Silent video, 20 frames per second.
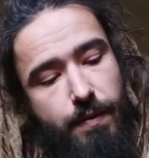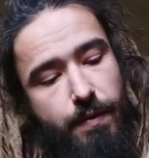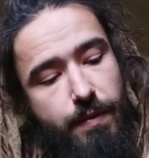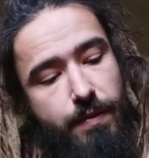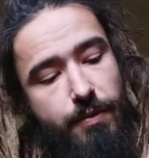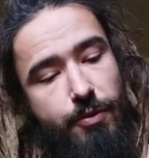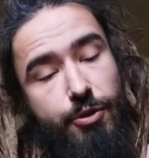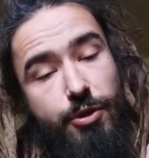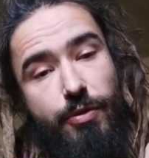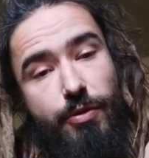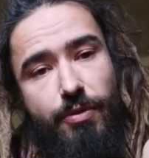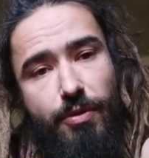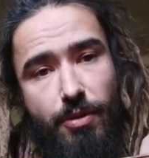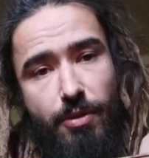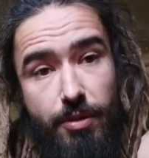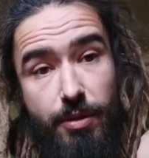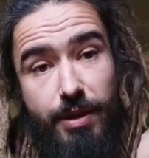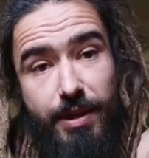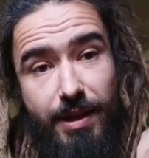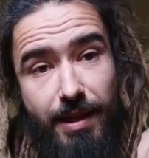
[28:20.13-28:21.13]
It's just
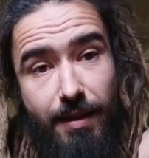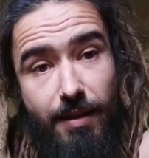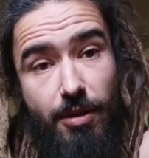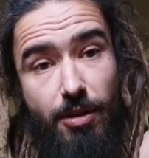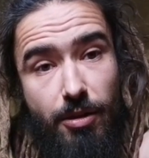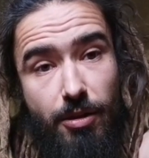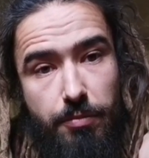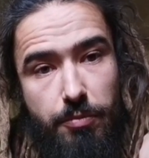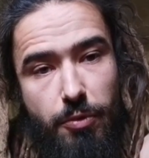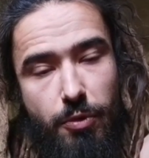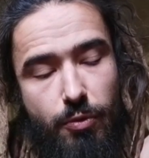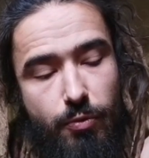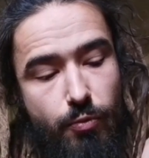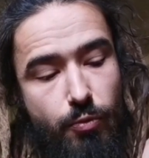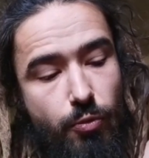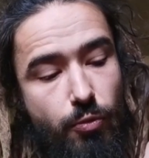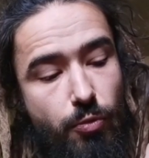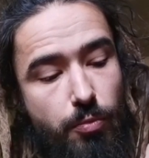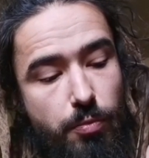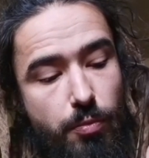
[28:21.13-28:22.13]
gonna take a lot
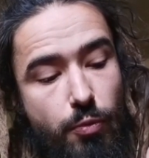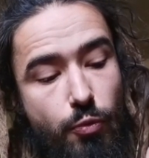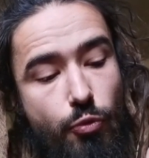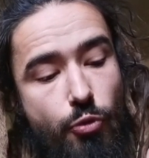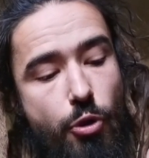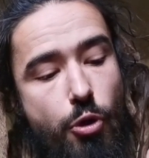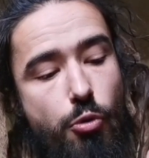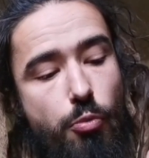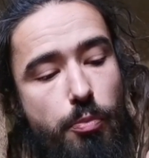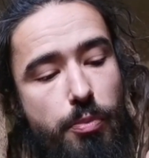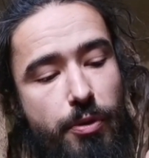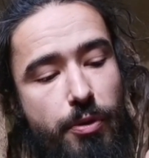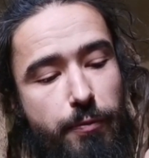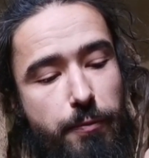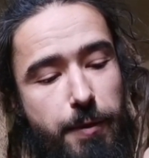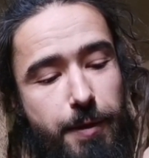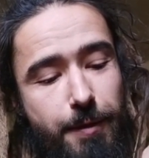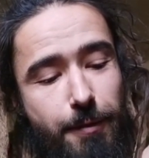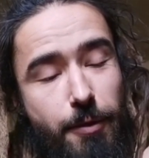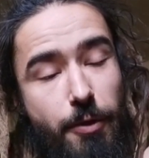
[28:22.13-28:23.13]
more rope
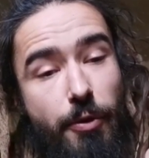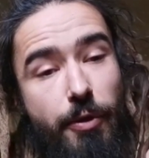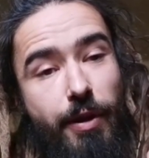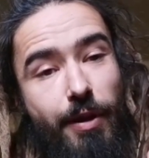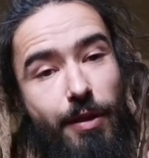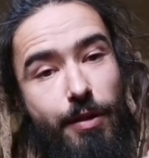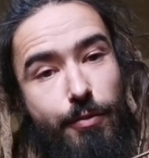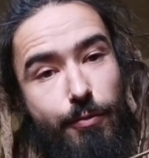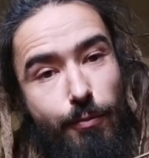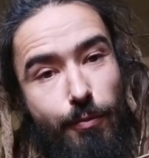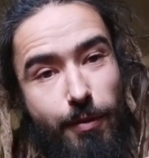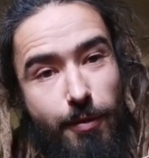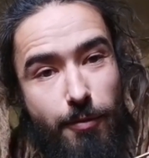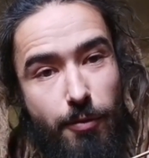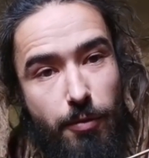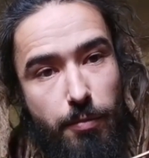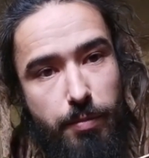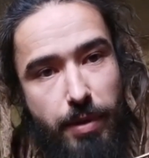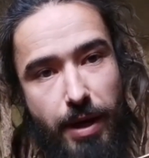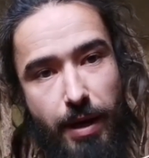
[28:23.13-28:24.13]
if we're going through the
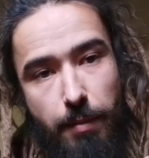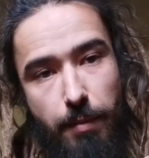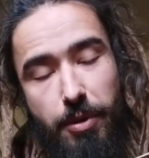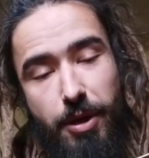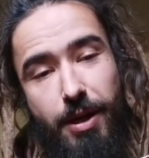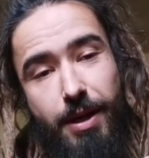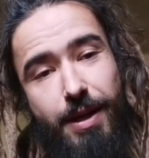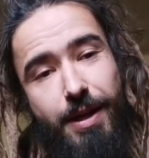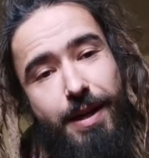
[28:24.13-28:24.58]
whole pipe,